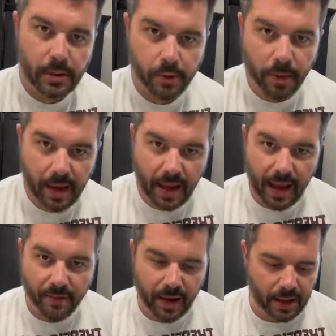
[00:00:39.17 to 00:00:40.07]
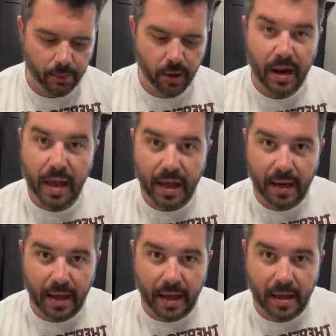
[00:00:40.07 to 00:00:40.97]
Since we're making a half gallon, we're gonna
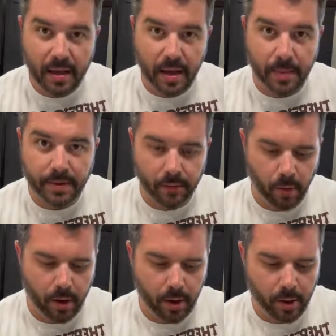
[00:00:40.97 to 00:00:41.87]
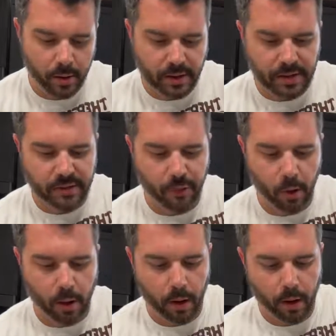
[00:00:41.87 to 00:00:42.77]
add 8 cups of water. This is 4.